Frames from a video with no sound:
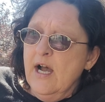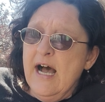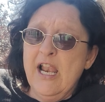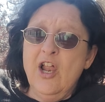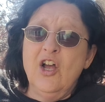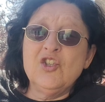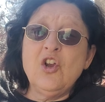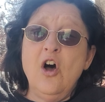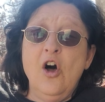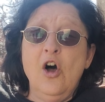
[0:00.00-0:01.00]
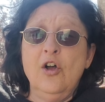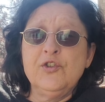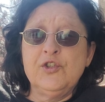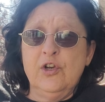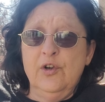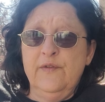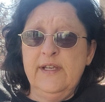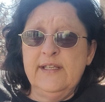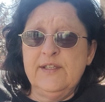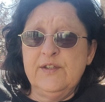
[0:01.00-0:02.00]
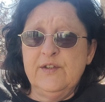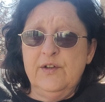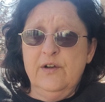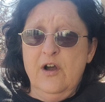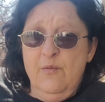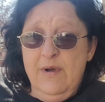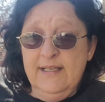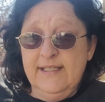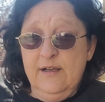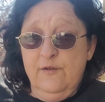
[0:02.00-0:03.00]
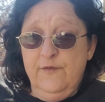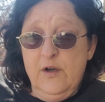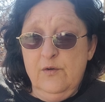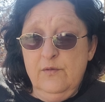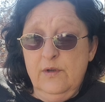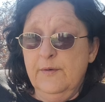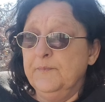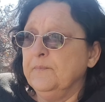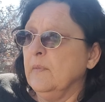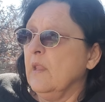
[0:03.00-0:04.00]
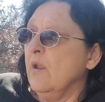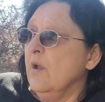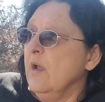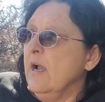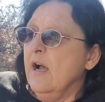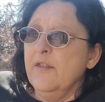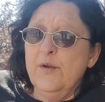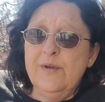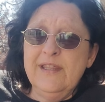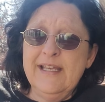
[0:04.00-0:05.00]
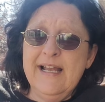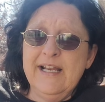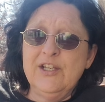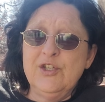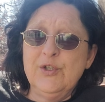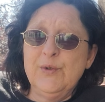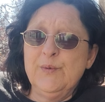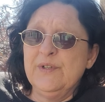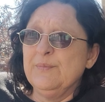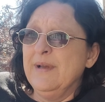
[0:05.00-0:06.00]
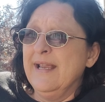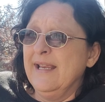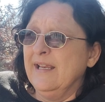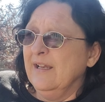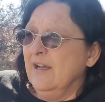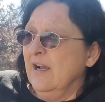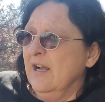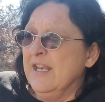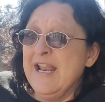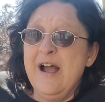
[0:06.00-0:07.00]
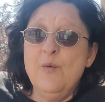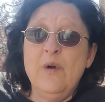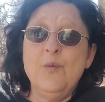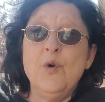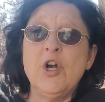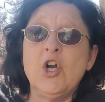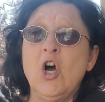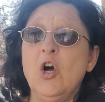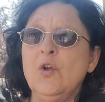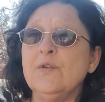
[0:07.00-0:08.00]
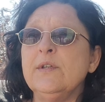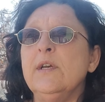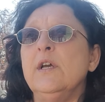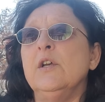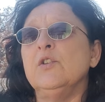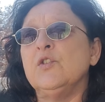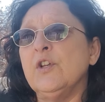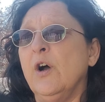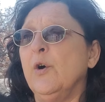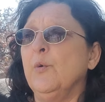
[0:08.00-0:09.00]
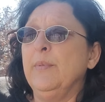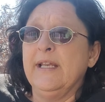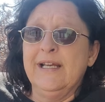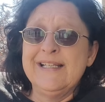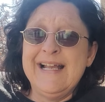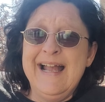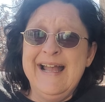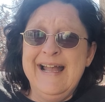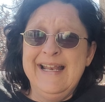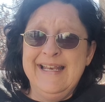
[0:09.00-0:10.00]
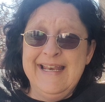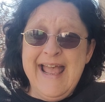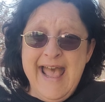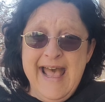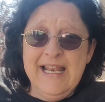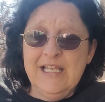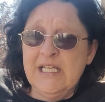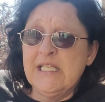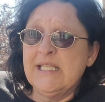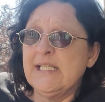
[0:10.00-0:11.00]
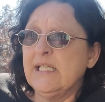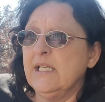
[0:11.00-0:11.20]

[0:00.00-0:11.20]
I lost all service on my cell phone. The only thing I could do was make uh, 911 calls. So, because I had an Atlas